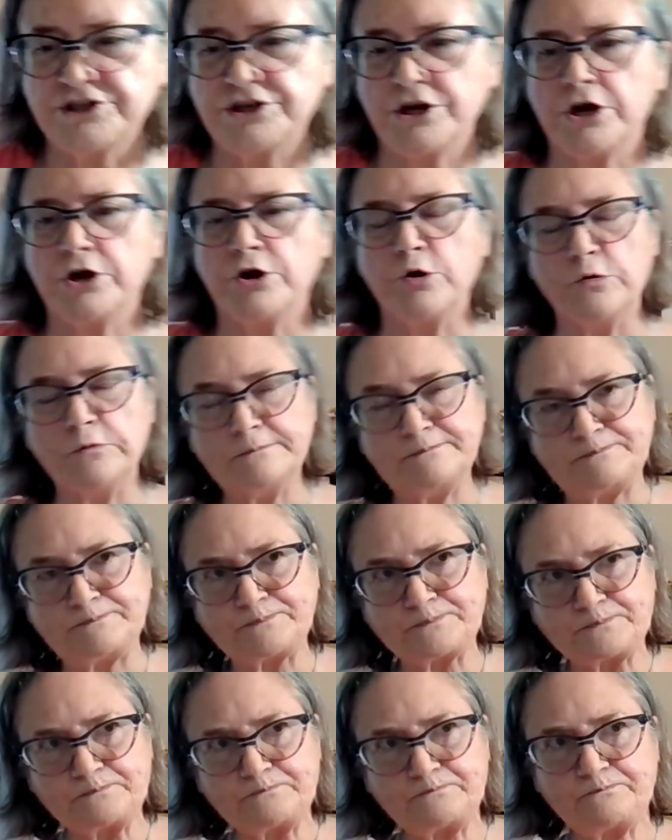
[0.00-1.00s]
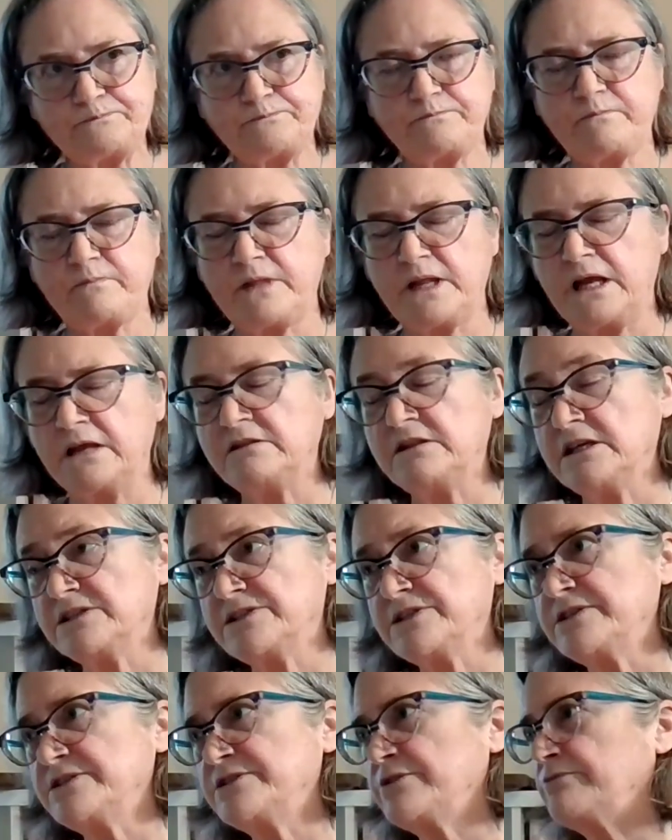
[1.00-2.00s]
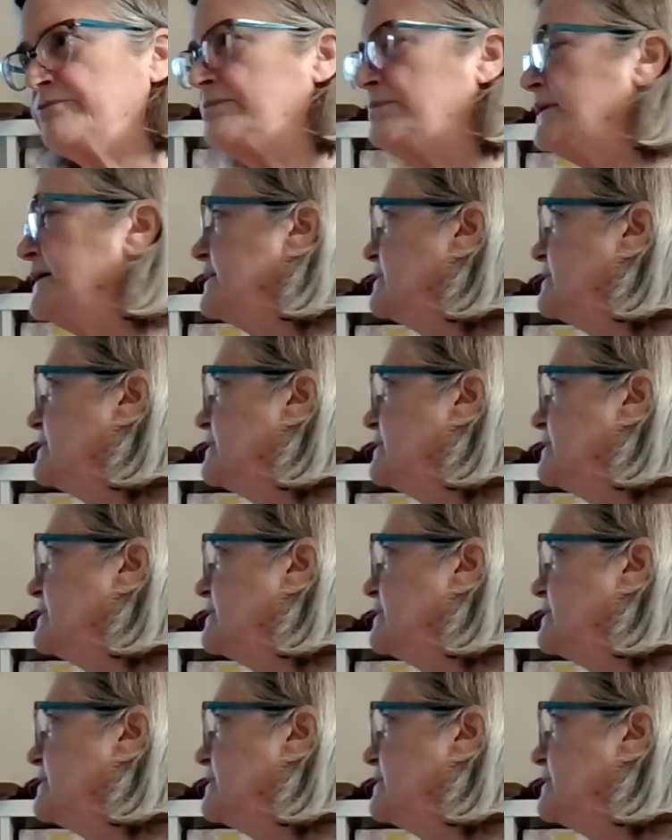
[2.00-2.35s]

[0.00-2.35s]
to show. This is a